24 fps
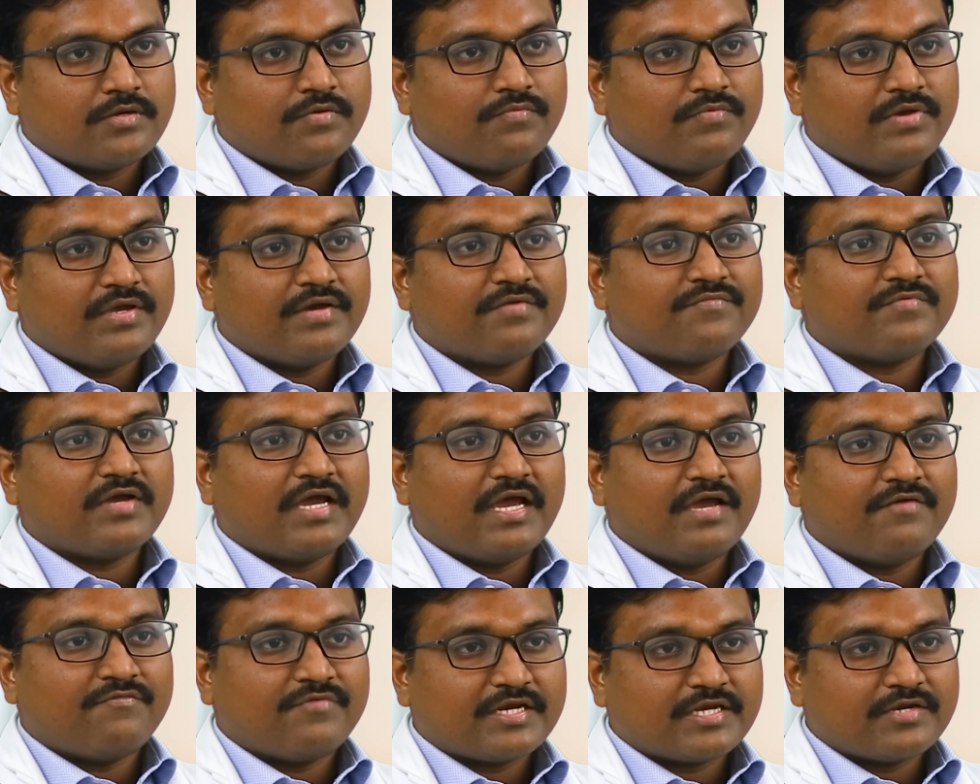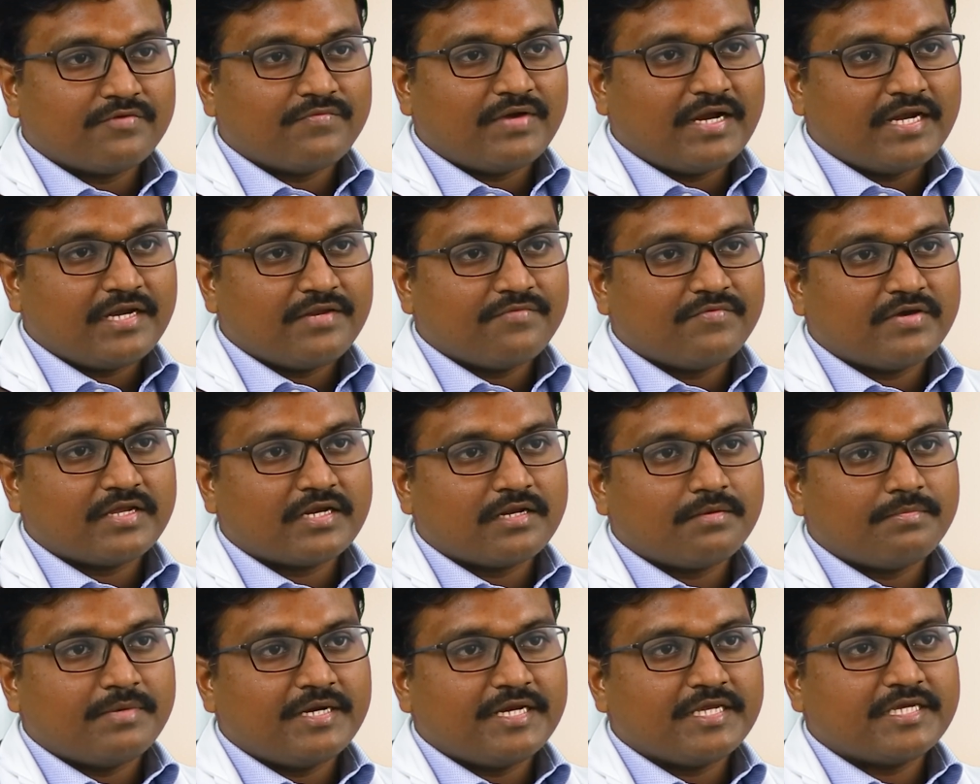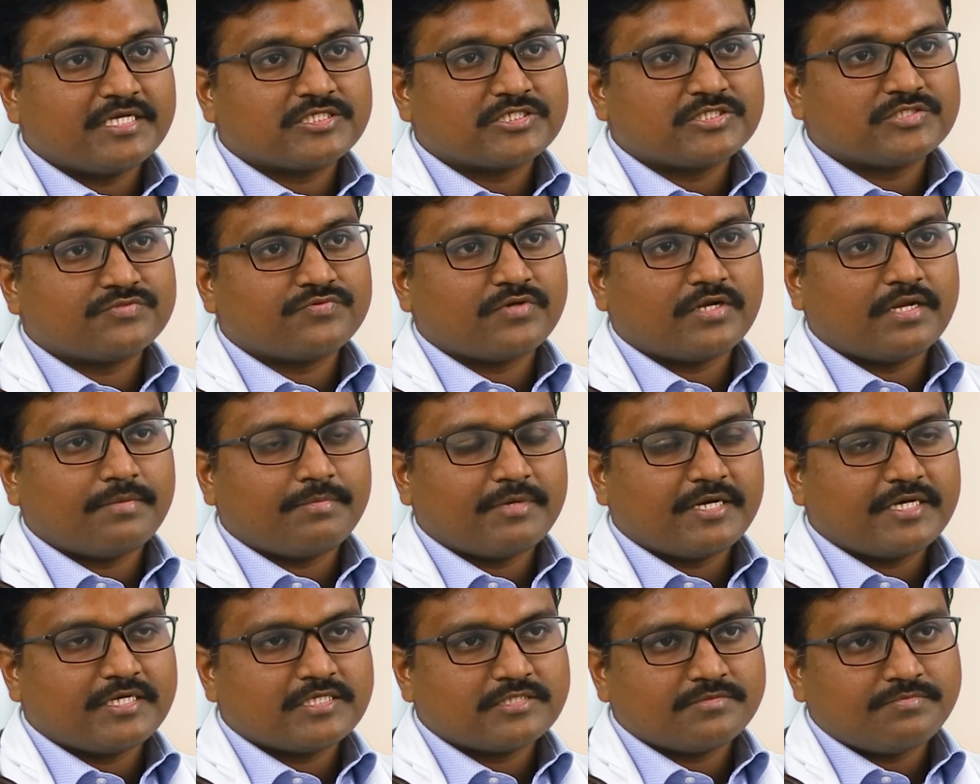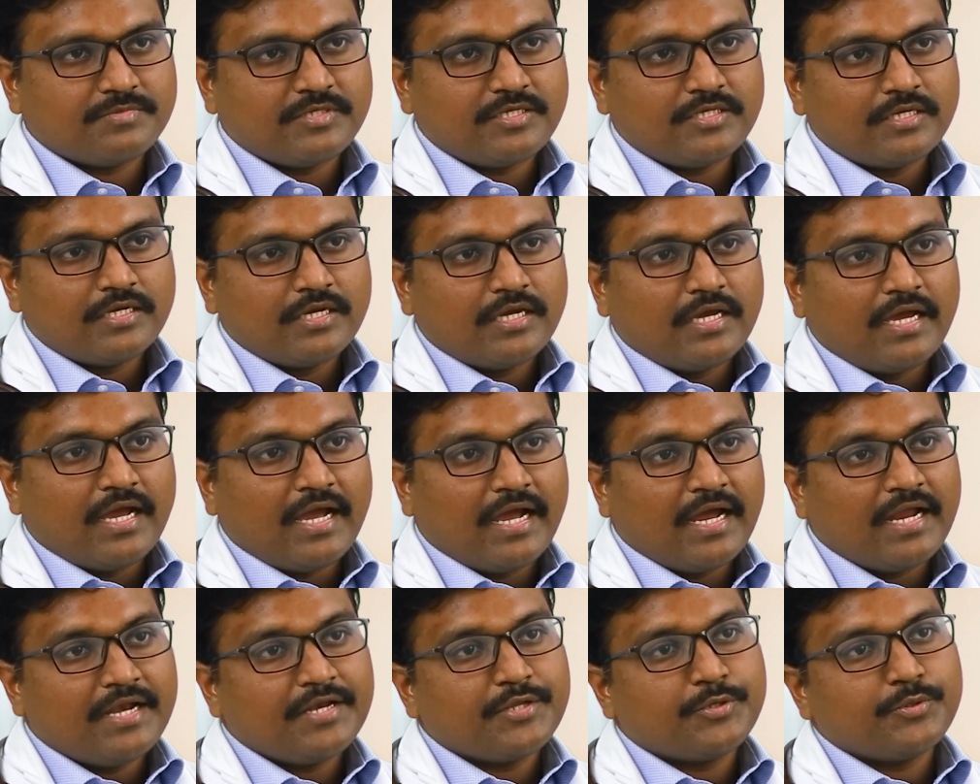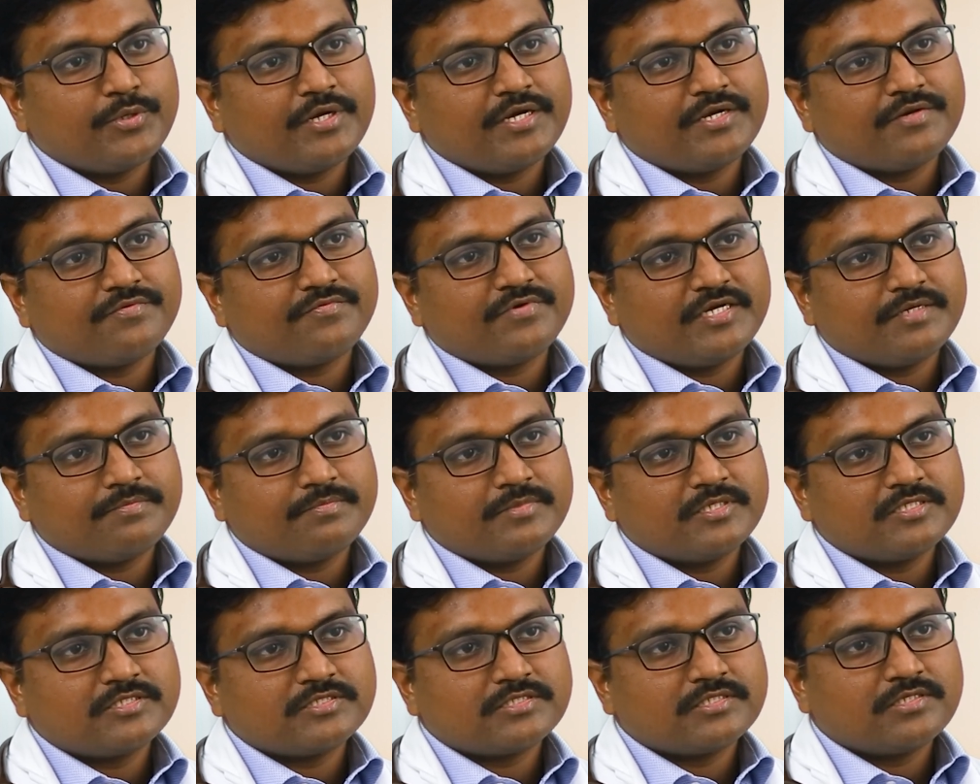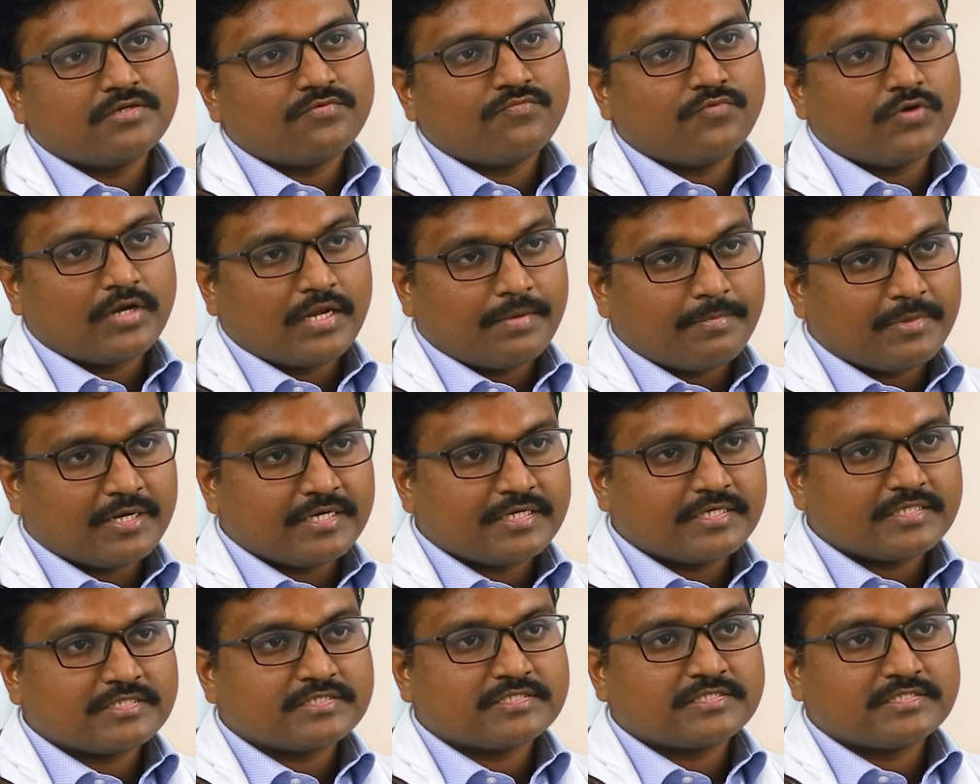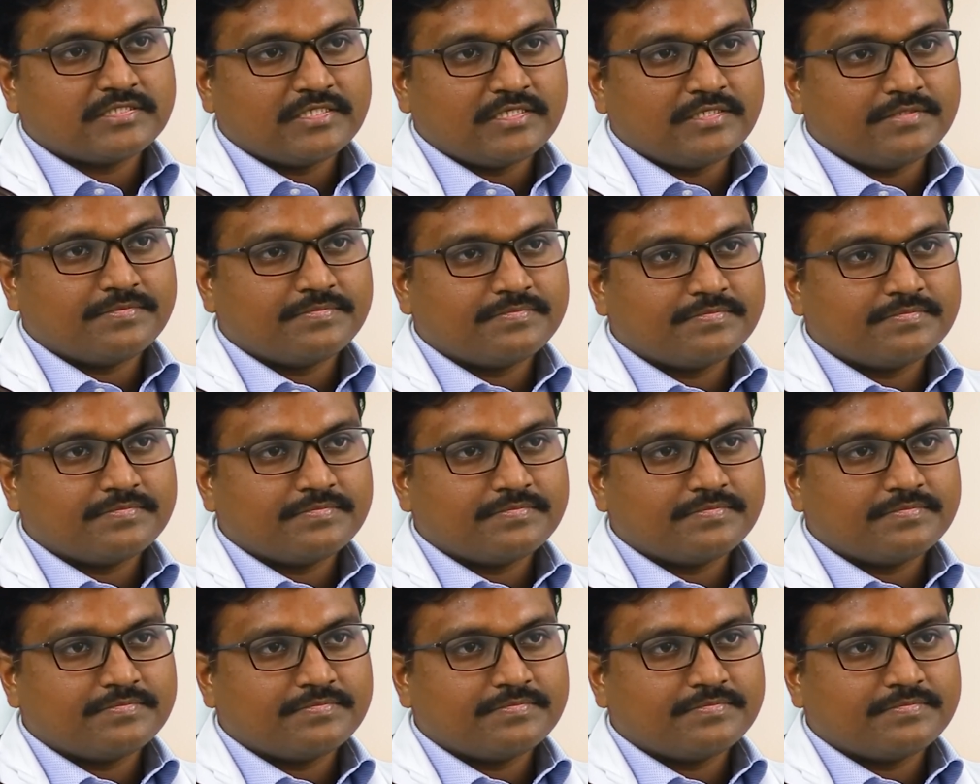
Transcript: We have effective antiviral medications for hepatitis B and curative treatments for hepatitis C.